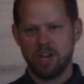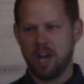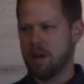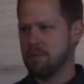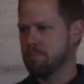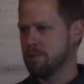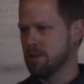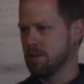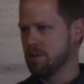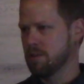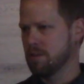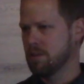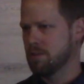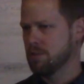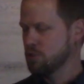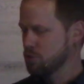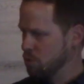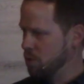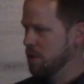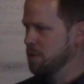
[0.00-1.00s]
chapter,
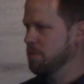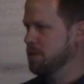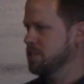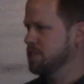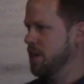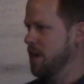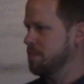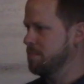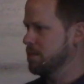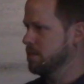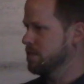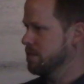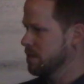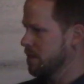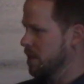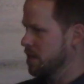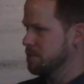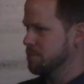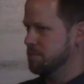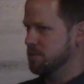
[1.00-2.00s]
there's 21 chapters in the
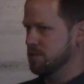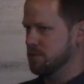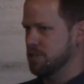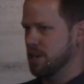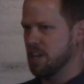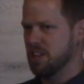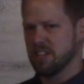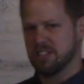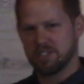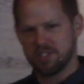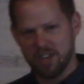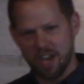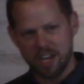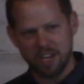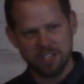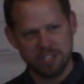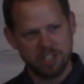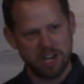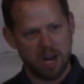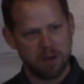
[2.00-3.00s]
Gospel of John, the
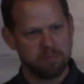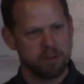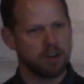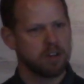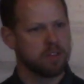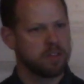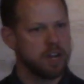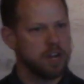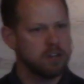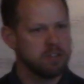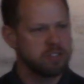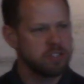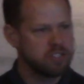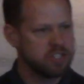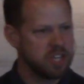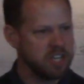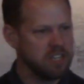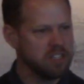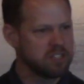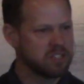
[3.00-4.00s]
second chapter, there's
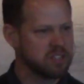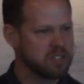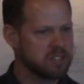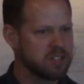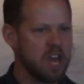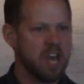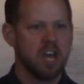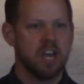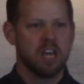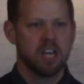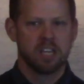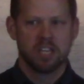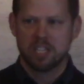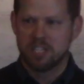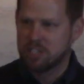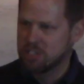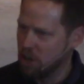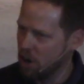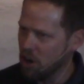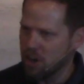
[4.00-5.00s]
Jesus
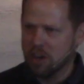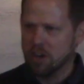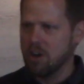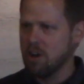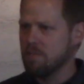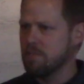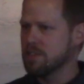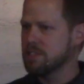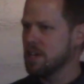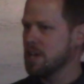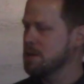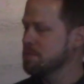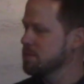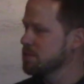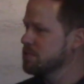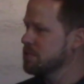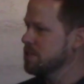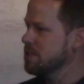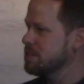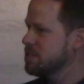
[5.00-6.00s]
turning over
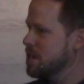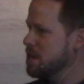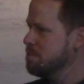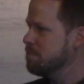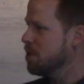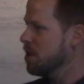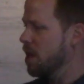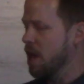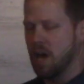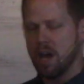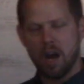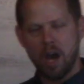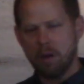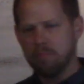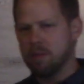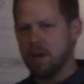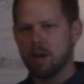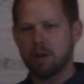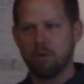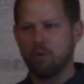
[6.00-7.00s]
tables in the temple. And
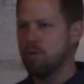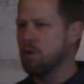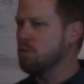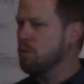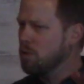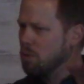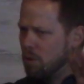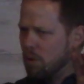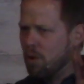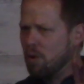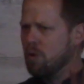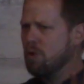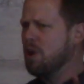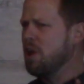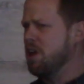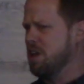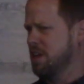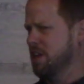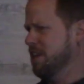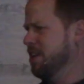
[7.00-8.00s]
I'm like, whoa, hold
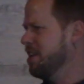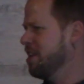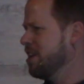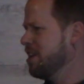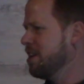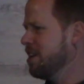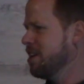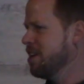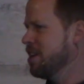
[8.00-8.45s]
on.